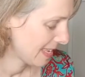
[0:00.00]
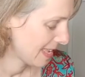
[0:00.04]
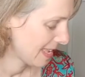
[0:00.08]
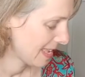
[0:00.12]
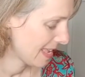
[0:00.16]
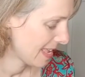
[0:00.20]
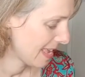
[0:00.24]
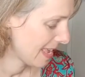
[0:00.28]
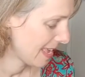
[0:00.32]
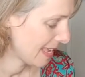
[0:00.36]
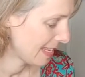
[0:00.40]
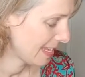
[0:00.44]

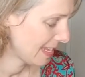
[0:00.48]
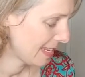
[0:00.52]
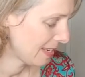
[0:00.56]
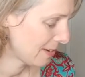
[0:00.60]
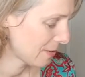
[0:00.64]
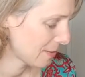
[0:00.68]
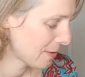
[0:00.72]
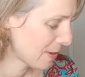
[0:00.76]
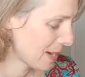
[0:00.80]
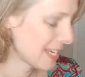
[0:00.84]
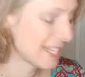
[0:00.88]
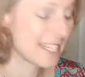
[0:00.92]
any
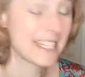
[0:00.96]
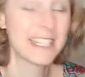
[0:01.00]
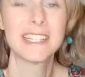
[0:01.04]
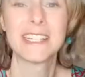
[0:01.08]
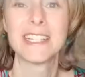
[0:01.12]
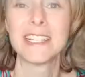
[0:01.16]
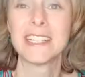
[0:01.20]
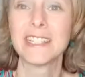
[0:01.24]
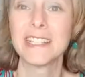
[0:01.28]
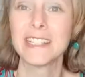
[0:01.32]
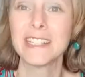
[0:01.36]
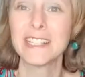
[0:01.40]

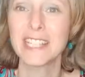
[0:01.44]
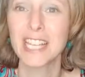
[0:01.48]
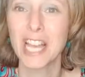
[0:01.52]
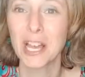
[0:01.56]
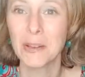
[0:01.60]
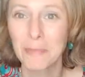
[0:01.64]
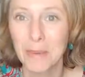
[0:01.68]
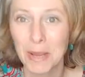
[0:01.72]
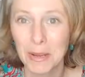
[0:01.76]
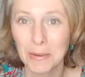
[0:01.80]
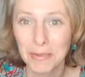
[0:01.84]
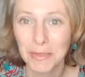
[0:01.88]
questions
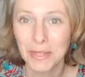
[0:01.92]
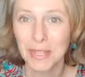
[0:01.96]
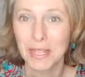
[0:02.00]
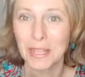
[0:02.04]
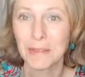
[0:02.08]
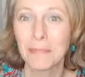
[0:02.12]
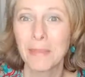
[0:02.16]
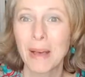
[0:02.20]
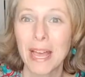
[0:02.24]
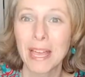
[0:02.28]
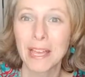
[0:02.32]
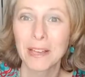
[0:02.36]
about the
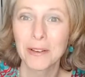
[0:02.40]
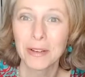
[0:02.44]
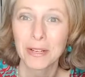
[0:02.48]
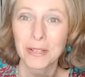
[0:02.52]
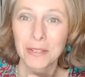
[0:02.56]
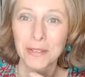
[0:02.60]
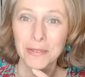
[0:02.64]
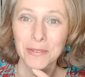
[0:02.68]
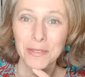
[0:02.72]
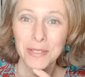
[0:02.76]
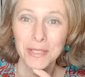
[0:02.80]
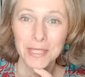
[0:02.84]

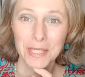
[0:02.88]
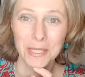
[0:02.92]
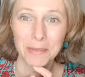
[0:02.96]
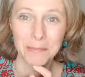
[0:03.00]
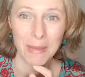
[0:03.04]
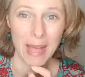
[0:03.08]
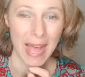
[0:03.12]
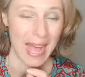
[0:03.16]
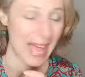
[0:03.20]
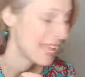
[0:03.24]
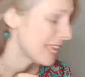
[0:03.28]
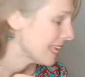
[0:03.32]
bioacoustic
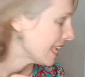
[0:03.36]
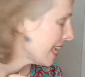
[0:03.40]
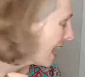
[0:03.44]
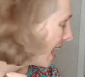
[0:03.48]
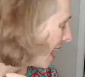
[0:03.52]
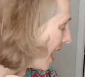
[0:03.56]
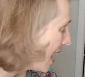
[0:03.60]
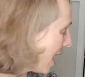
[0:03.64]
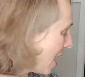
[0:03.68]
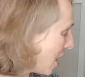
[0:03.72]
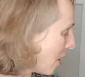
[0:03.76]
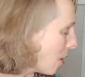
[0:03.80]
mat
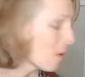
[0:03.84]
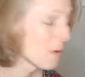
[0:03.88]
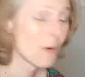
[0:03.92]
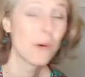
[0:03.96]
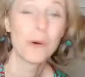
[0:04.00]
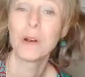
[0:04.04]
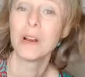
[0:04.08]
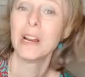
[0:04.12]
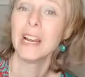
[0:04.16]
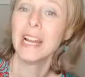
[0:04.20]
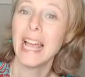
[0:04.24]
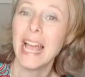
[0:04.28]
or
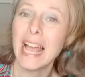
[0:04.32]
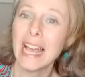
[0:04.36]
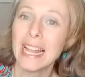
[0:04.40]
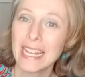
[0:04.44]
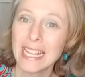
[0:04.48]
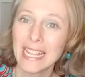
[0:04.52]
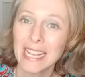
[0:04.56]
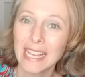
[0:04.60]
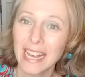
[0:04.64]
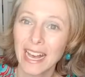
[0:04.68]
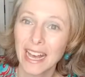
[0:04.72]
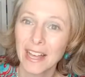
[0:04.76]
any
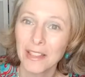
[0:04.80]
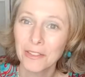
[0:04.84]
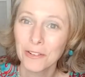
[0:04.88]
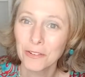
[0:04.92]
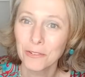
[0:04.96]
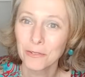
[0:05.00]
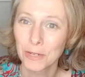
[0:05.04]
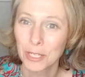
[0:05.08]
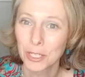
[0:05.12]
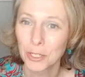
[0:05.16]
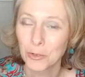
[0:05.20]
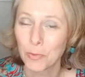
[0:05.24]
other
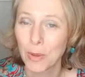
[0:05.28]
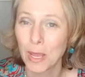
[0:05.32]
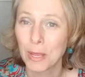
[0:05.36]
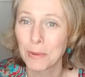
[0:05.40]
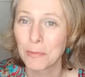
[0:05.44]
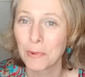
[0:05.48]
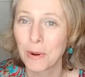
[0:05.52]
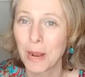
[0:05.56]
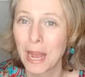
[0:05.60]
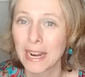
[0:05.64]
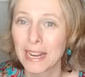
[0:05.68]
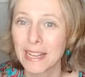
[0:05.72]
Richway
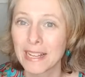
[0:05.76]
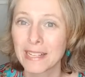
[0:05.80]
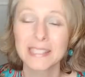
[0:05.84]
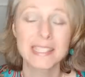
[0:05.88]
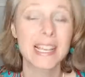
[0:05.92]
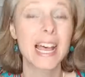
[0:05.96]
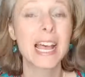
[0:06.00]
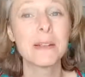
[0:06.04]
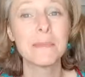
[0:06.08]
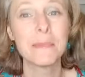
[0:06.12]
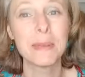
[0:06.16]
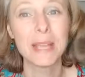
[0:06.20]
products, I'd
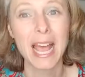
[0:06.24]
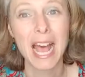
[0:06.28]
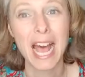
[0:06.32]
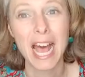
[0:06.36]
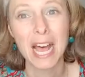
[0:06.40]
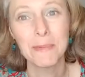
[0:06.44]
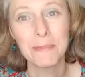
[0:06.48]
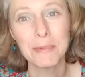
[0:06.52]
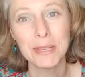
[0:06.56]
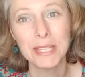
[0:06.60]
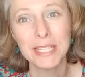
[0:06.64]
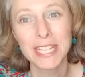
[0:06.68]
be
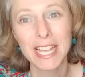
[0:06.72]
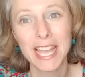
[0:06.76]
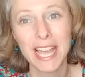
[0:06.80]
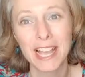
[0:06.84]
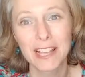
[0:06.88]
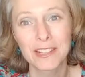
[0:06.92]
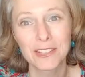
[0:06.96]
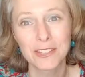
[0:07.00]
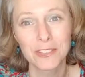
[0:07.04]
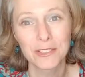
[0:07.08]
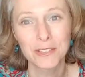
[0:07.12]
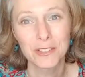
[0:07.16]
happy to
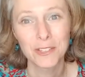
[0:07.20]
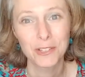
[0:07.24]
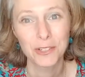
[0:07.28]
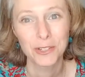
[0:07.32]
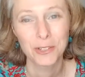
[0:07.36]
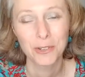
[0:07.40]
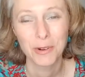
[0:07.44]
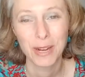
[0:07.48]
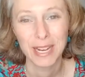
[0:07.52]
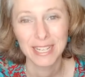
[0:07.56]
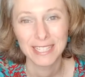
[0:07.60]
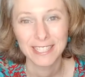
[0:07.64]
answer your
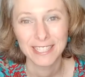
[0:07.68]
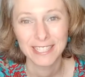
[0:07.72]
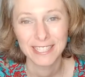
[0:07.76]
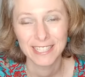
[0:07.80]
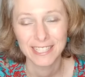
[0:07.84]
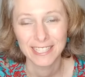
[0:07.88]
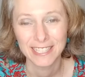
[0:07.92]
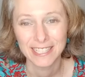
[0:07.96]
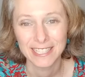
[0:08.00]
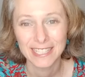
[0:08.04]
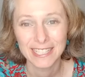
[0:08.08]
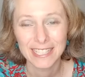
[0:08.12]

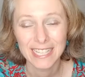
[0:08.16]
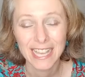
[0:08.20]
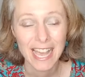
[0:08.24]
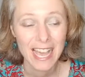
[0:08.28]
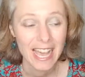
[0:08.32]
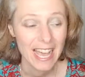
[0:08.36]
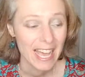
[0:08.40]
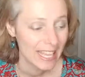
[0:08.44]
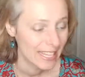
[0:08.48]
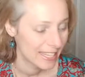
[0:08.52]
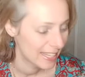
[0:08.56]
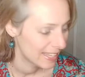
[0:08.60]
questions.
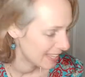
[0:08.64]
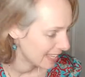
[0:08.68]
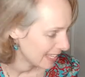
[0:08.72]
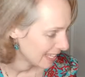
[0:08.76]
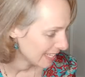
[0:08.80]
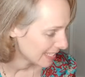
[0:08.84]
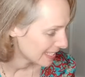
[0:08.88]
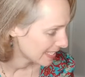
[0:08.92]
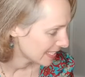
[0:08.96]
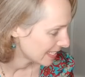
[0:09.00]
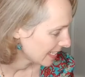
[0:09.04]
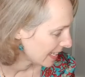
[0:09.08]

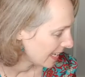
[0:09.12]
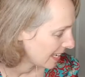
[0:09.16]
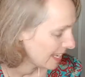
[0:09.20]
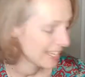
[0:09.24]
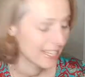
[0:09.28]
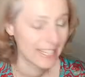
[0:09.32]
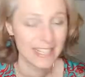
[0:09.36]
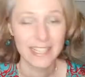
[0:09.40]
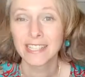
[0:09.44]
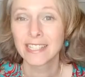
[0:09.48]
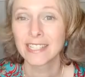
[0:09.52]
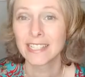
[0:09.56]
This
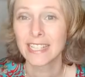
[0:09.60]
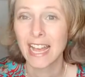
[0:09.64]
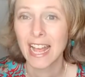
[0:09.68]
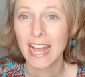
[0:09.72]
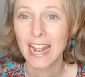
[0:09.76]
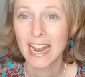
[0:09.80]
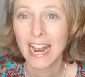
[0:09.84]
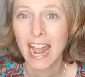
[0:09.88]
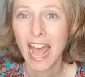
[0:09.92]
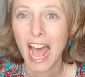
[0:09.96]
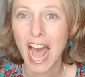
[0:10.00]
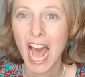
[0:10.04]
is an
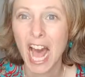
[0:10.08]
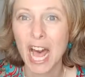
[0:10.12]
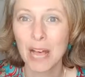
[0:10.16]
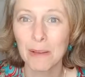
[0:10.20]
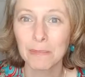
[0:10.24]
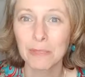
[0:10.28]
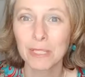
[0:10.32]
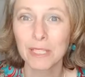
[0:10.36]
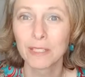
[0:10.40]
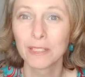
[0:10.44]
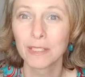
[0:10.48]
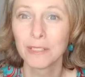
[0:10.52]

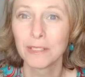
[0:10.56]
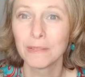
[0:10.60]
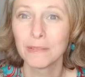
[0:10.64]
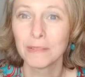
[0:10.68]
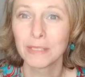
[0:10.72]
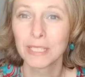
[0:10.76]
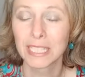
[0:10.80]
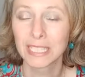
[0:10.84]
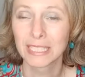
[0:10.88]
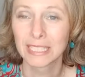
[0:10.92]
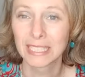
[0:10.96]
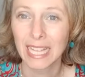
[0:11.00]
absolute
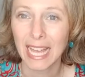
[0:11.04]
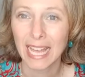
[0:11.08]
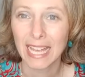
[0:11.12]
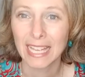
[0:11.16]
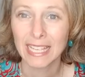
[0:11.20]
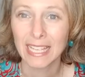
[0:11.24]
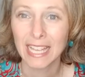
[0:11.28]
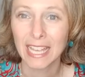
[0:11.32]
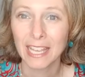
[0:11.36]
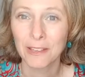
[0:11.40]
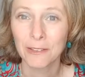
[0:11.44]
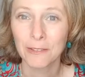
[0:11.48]
delight.
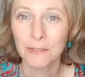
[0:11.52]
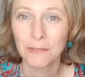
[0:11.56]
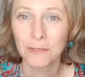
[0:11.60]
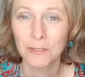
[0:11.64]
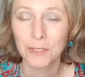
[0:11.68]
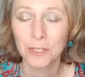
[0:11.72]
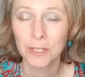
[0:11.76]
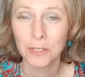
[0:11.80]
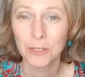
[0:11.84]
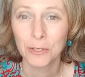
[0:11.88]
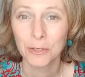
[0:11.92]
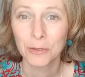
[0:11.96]
If
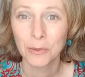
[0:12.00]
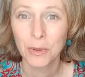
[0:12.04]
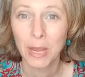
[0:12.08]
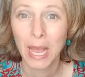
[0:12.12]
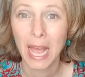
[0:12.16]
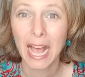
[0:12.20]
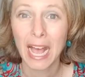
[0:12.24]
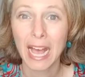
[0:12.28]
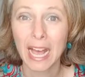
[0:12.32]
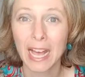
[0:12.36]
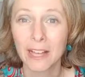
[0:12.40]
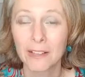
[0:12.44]
you
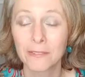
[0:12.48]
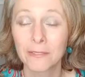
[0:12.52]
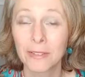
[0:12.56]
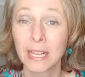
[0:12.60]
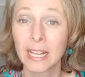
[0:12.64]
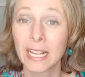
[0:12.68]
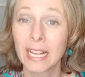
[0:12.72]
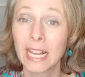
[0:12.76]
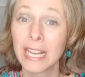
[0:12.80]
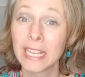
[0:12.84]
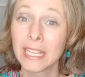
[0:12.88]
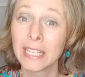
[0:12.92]
have a
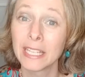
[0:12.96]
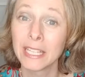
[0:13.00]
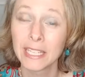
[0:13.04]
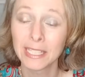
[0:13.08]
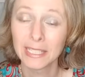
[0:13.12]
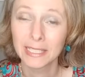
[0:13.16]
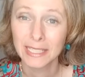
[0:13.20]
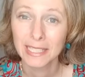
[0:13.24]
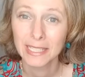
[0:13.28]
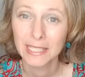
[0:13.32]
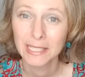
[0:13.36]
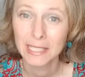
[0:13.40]

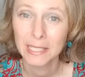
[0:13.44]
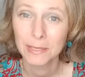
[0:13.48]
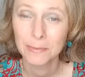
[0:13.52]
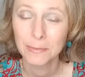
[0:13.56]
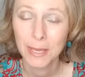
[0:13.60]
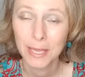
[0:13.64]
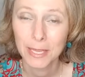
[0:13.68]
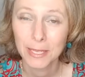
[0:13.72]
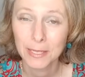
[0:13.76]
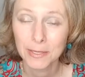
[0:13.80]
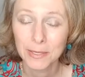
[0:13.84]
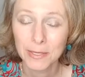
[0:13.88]
healing
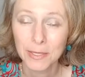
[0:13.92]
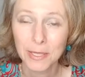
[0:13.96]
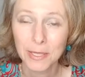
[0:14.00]
space